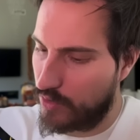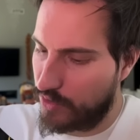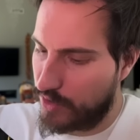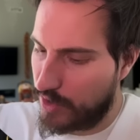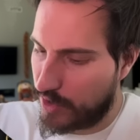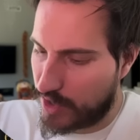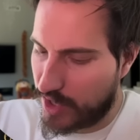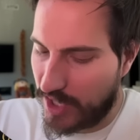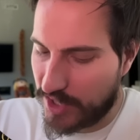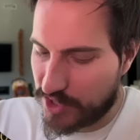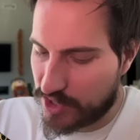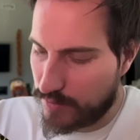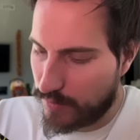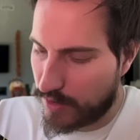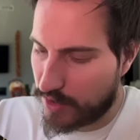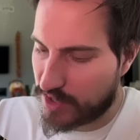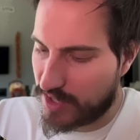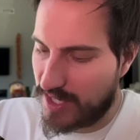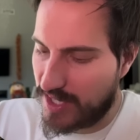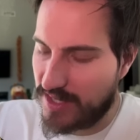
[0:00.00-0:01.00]
their
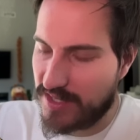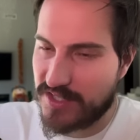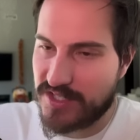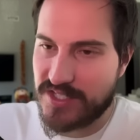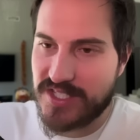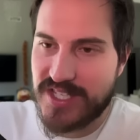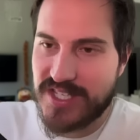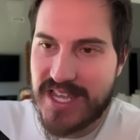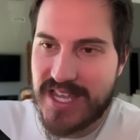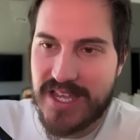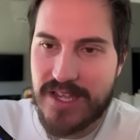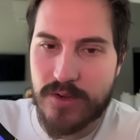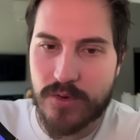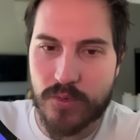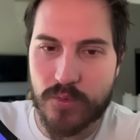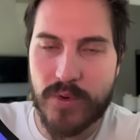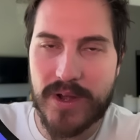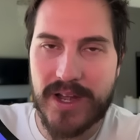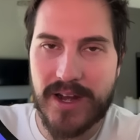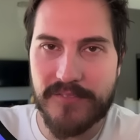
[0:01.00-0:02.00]
customers can see
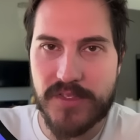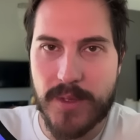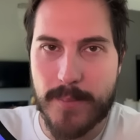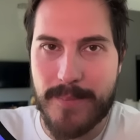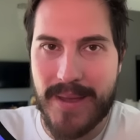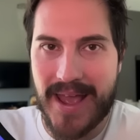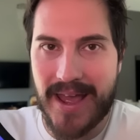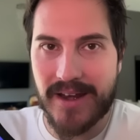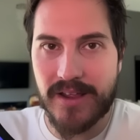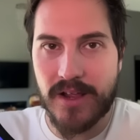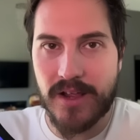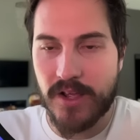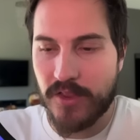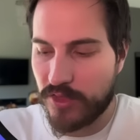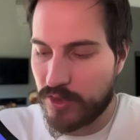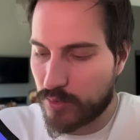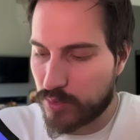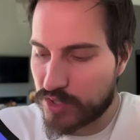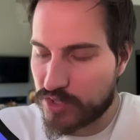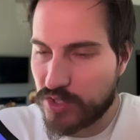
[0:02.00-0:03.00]
right off the bat
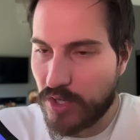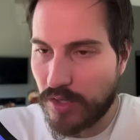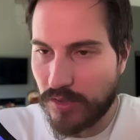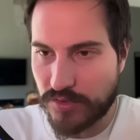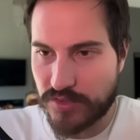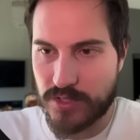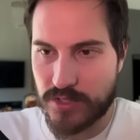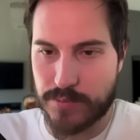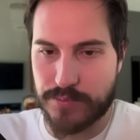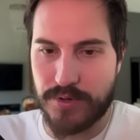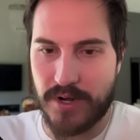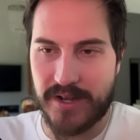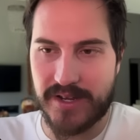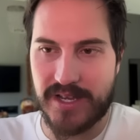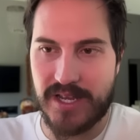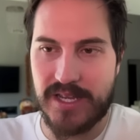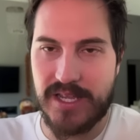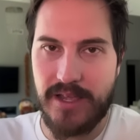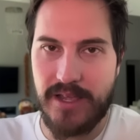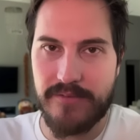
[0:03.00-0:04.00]
the results their
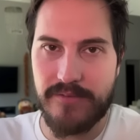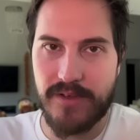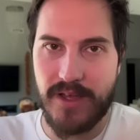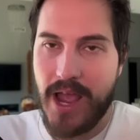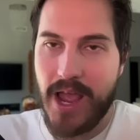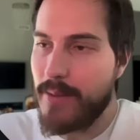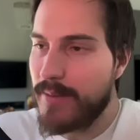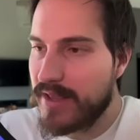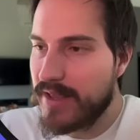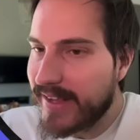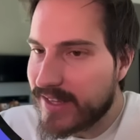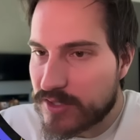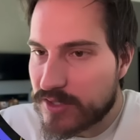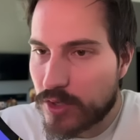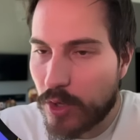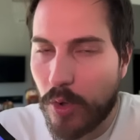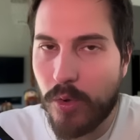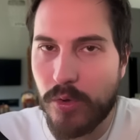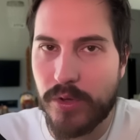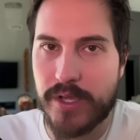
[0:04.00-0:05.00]
product can give. I mean, that's
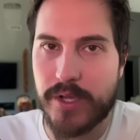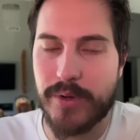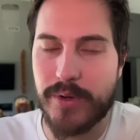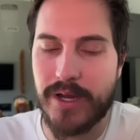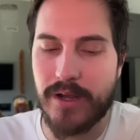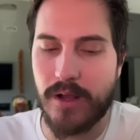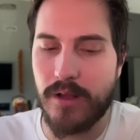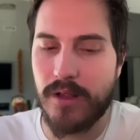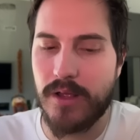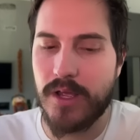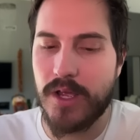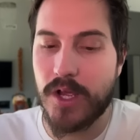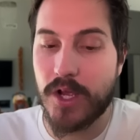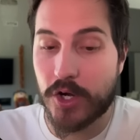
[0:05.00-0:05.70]
the holy grail.